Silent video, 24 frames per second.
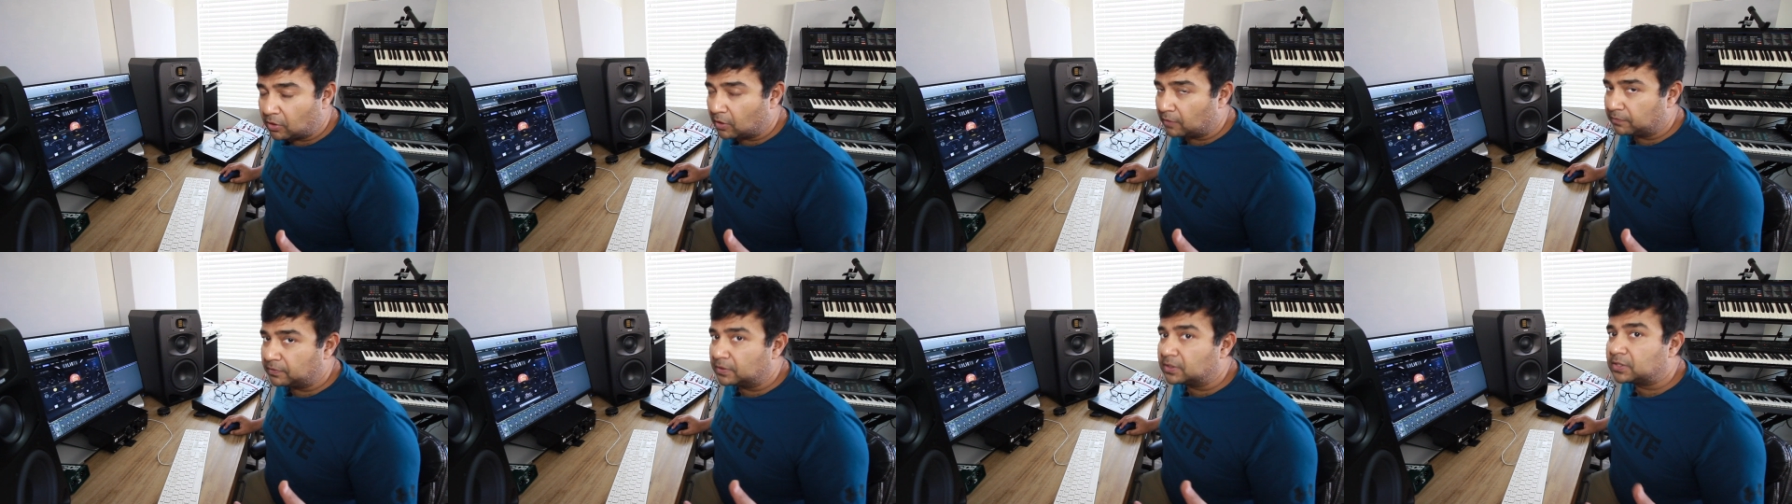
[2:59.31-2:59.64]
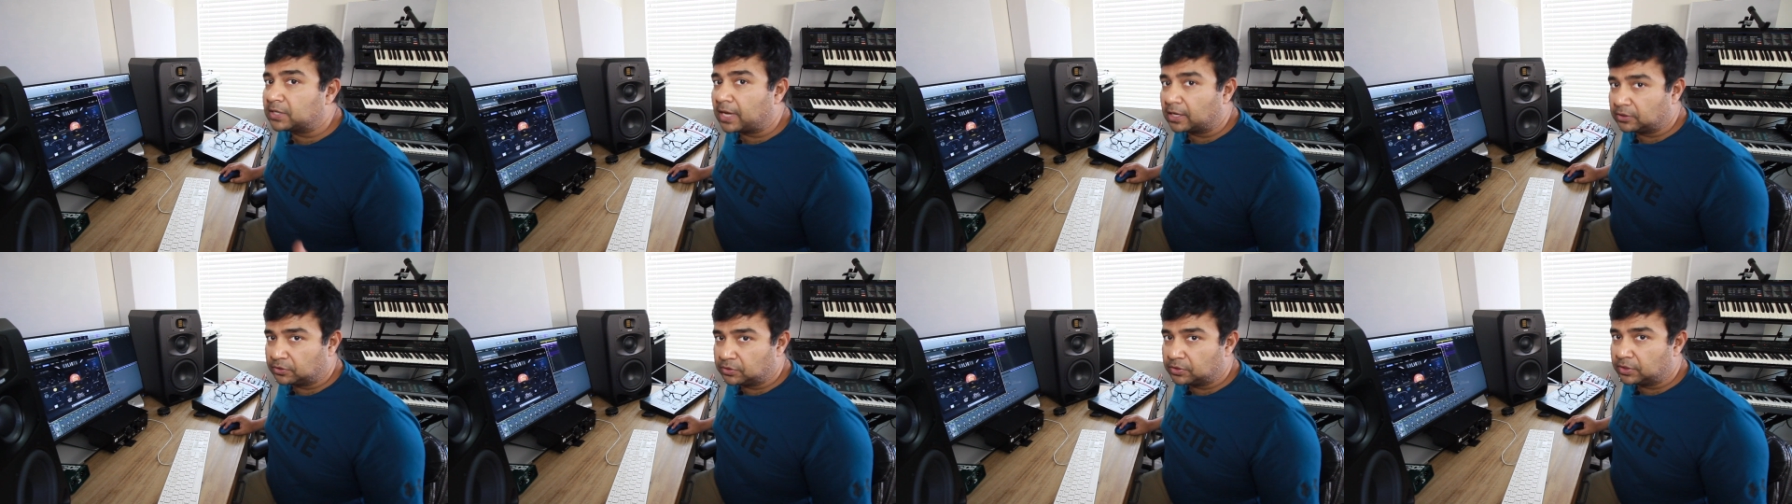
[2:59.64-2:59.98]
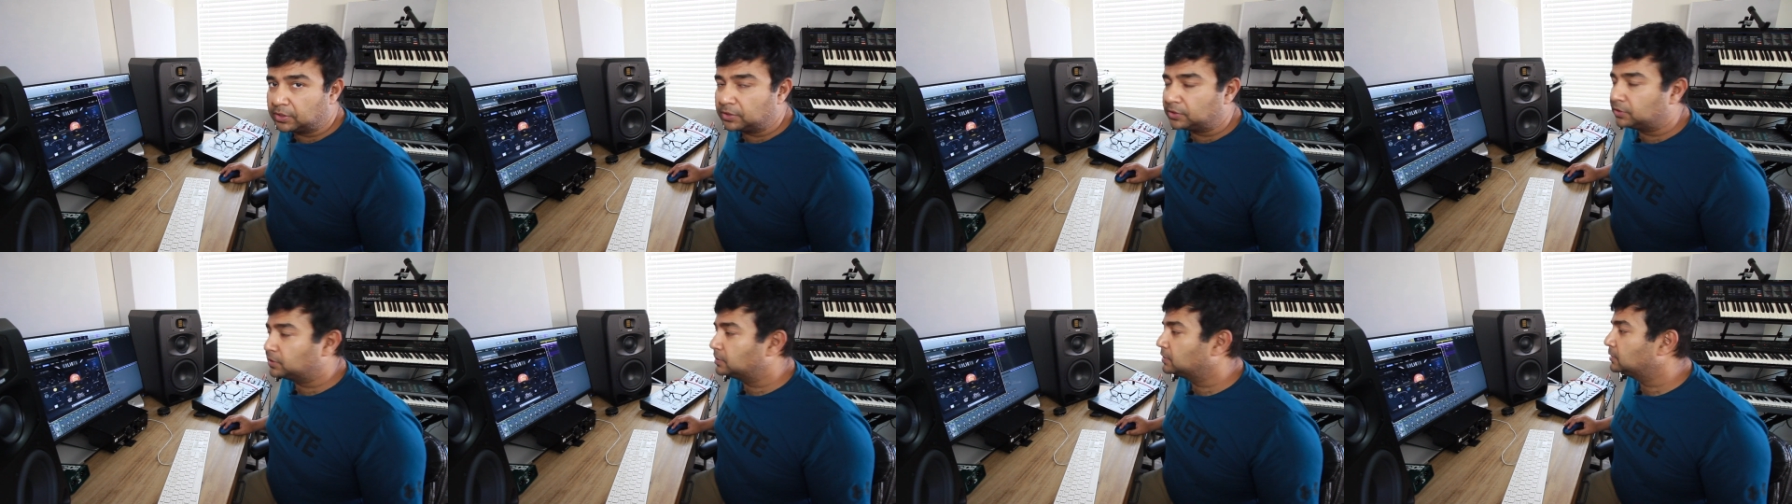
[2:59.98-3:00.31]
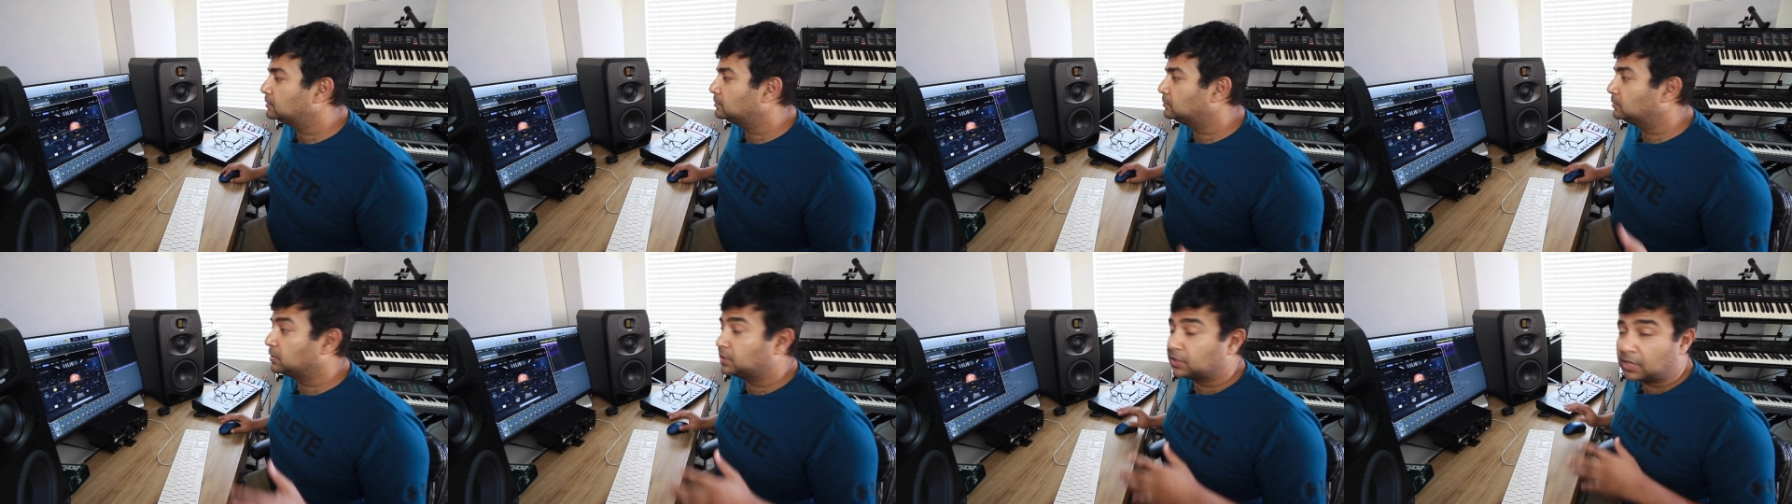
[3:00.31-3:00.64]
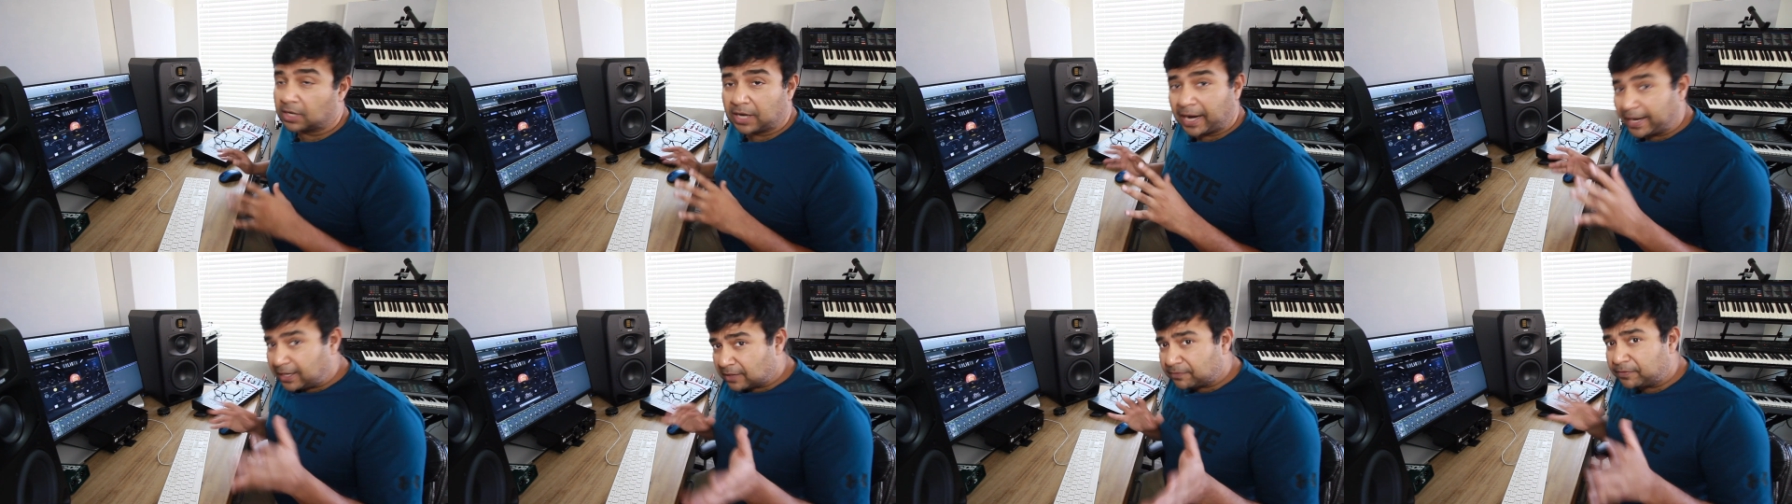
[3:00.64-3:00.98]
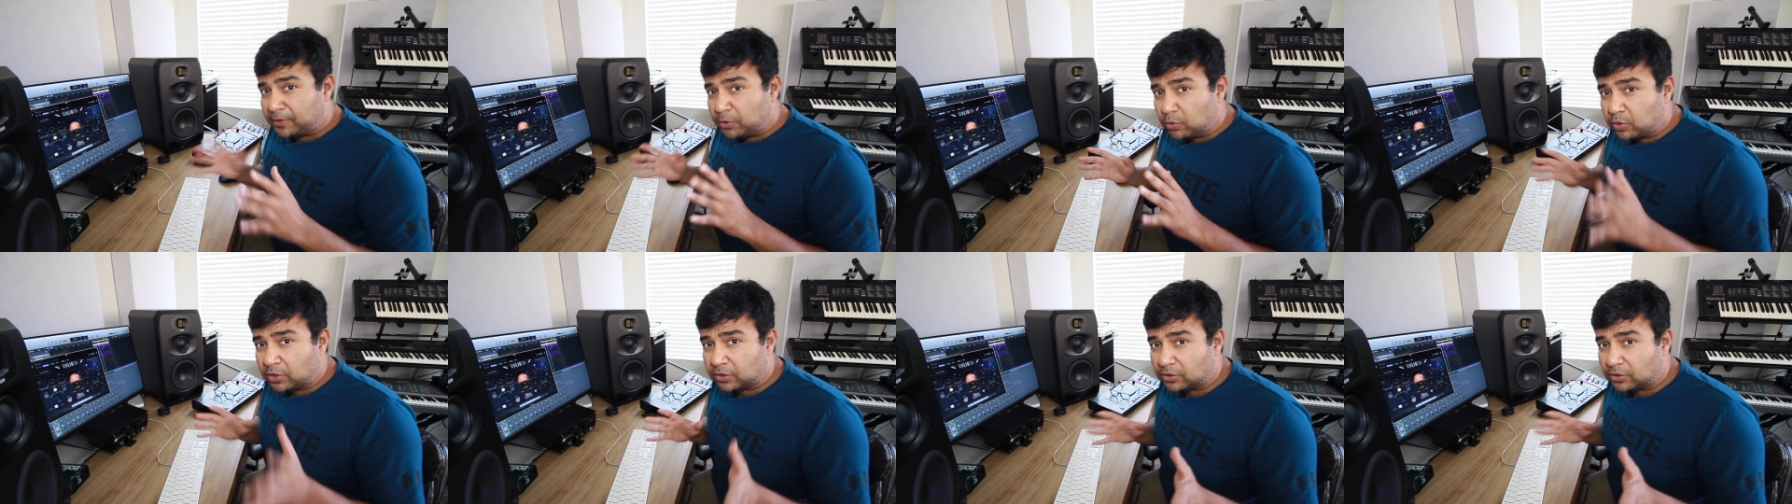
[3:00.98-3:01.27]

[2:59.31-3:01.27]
of the saturation, which are kind of new